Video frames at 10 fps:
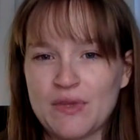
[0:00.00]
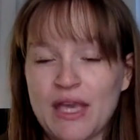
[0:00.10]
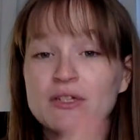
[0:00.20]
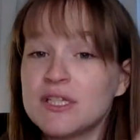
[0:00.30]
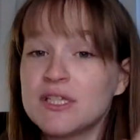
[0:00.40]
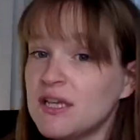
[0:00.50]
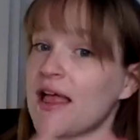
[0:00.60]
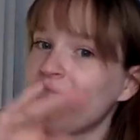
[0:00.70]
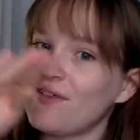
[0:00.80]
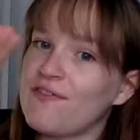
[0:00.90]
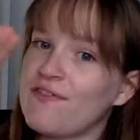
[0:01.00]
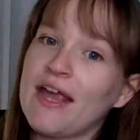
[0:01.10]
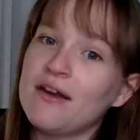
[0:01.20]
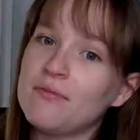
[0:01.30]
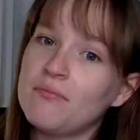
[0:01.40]
It'll still
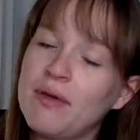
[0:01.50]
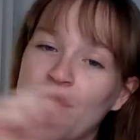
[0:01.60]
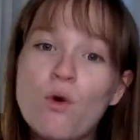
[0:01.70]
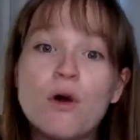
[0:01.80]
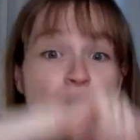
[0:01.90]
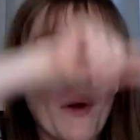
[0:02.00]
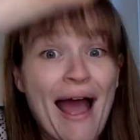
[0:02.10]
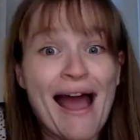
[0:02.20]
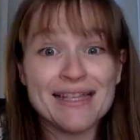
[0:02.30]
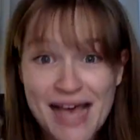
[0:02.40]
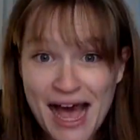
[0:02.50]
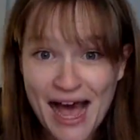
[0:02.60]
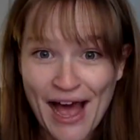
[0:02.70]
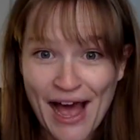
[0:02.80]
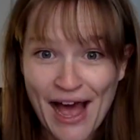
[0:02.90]
elevate, but it won't go as
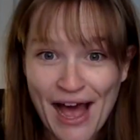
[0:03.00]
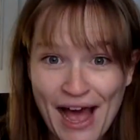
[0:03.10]
high.